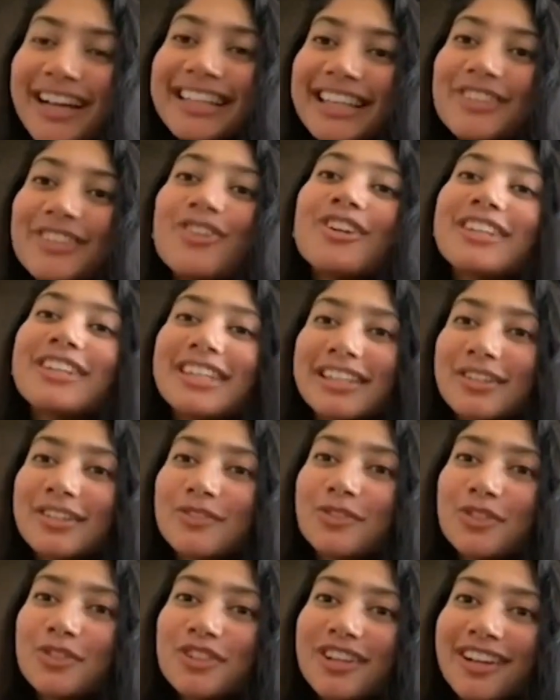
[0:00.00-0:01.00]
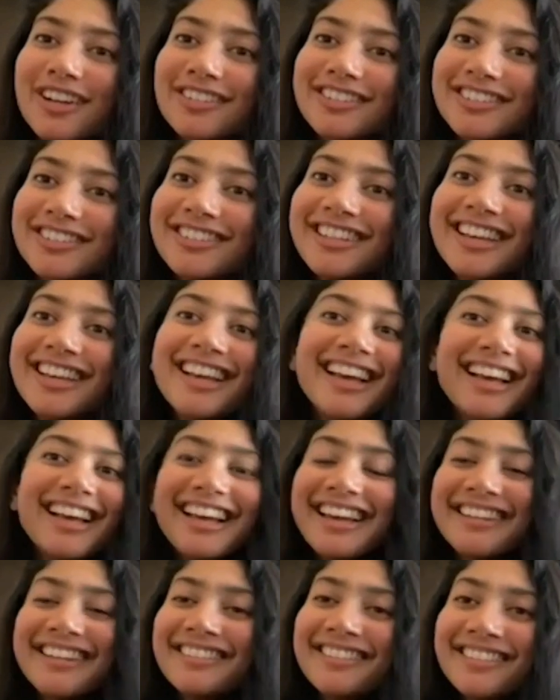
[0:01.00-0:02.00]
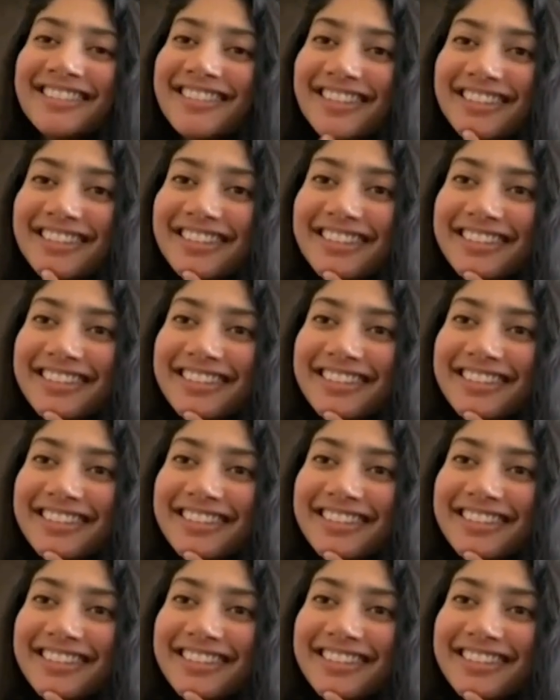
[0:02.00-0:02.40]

I cannot take it for granted and